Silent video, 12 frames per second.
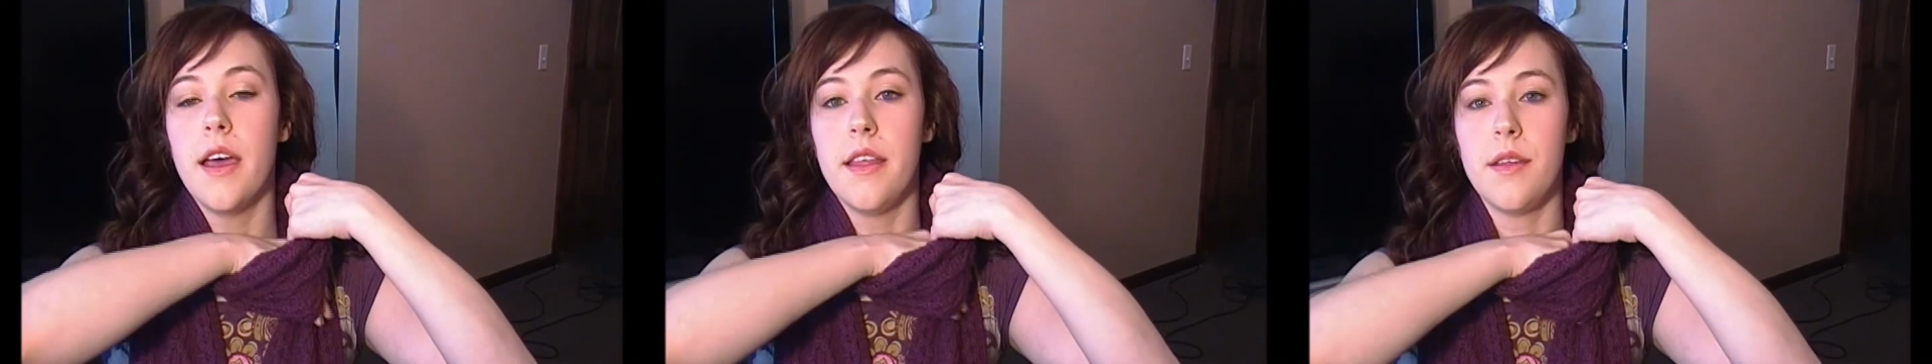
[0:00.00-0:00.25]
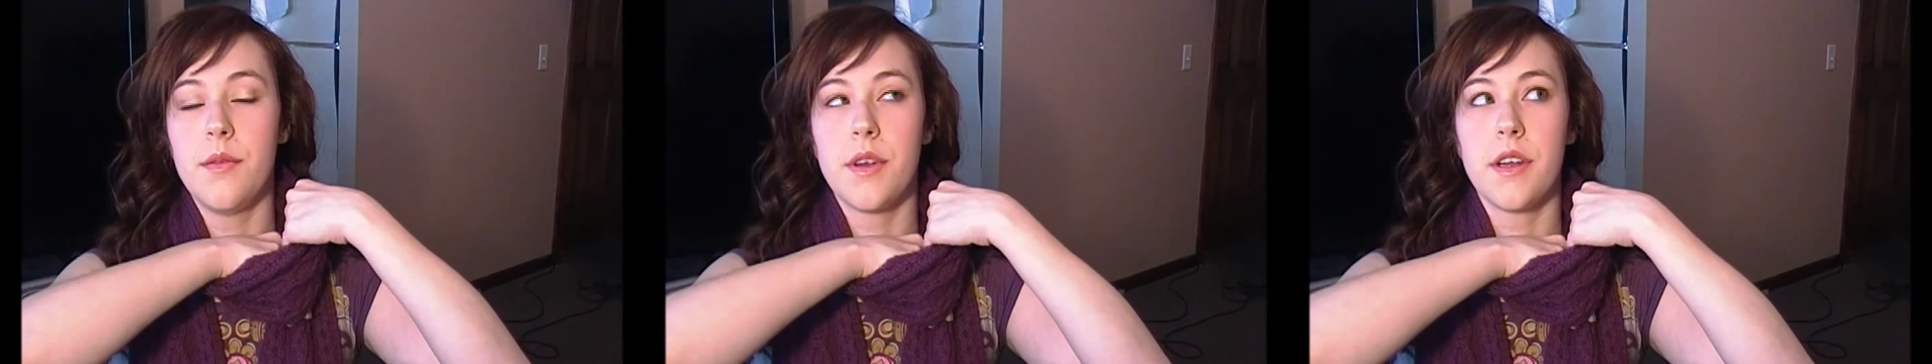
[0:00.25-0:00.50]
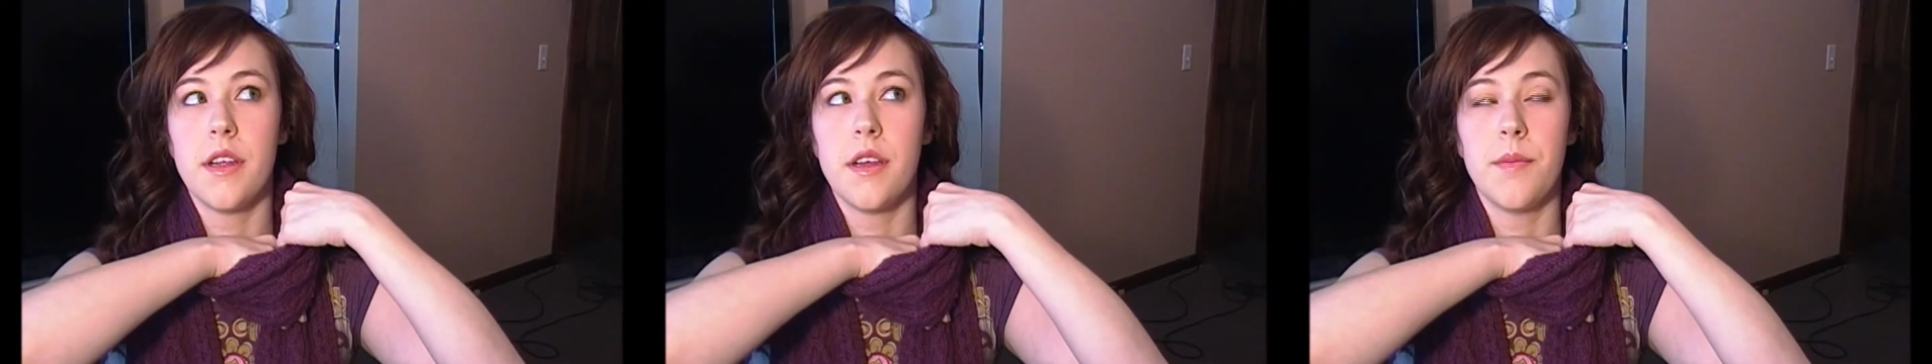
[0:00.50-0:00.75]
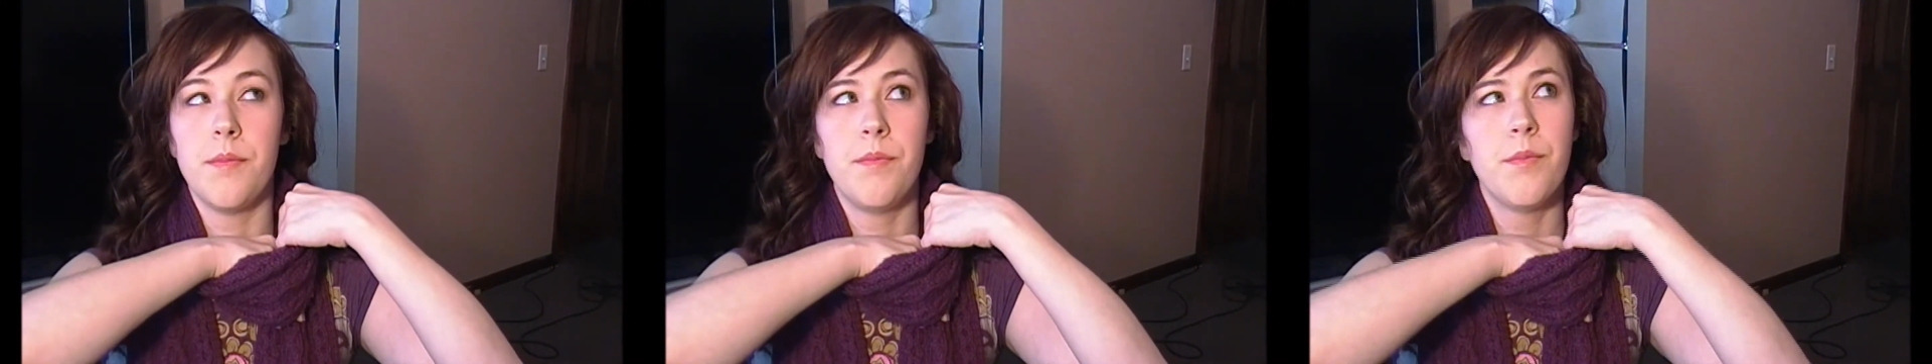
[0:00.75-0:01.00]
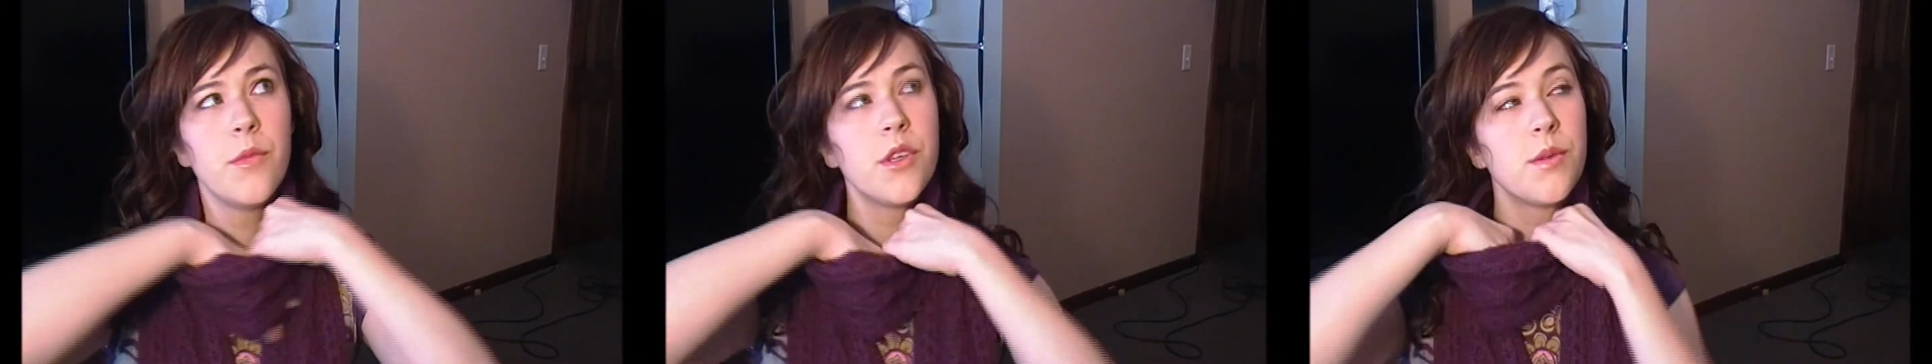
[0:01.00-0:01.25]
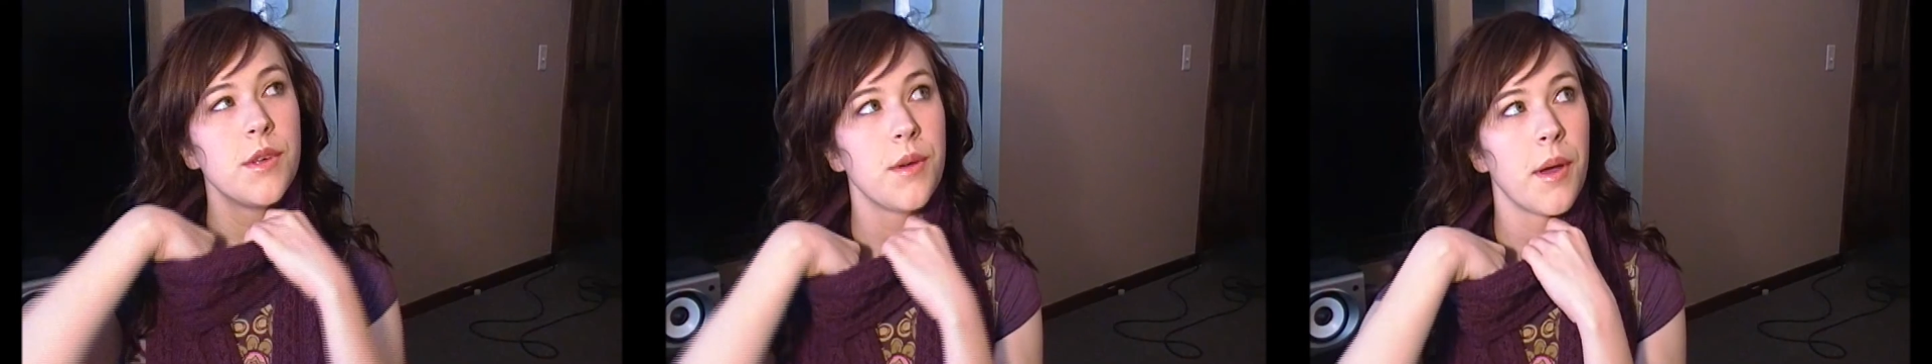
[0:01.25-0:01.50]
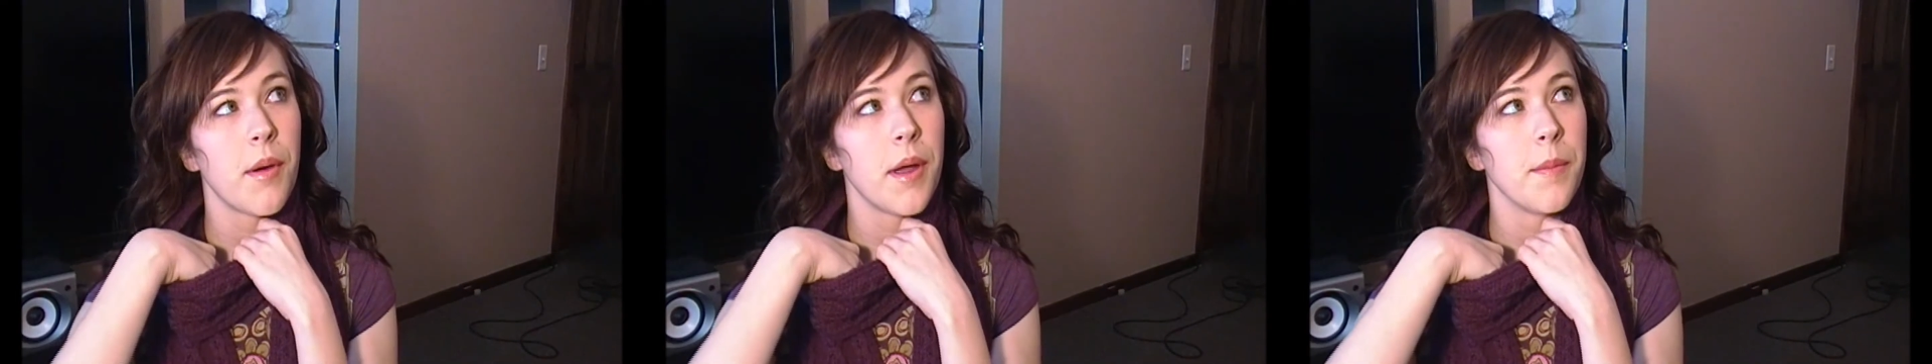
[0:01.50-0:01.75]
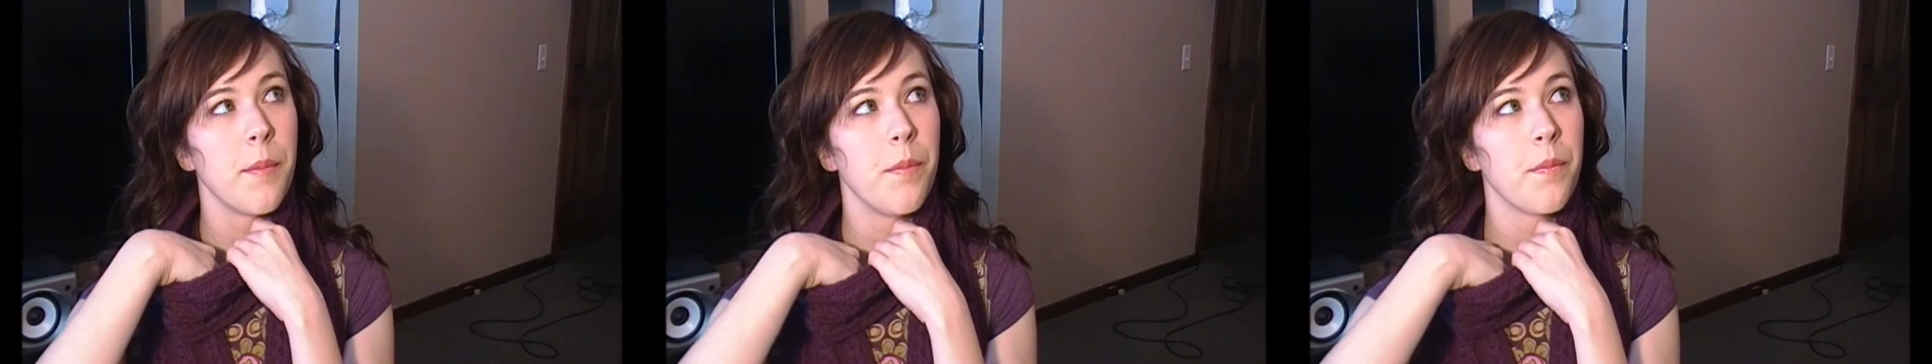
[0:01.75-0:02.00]
And then we're gonna, which one do I
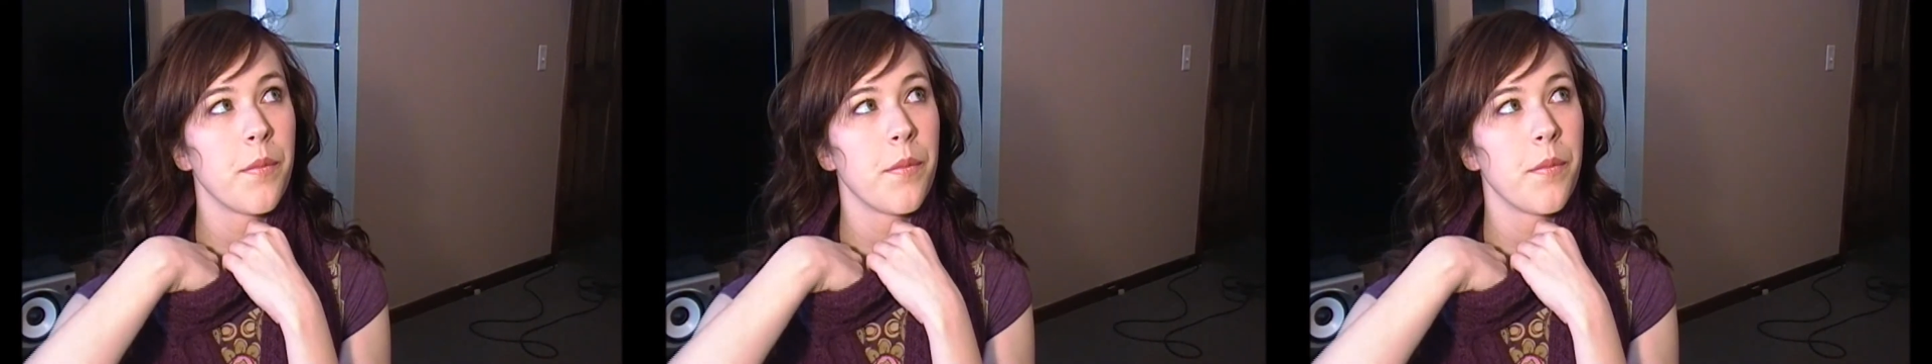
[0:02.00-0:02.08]
want?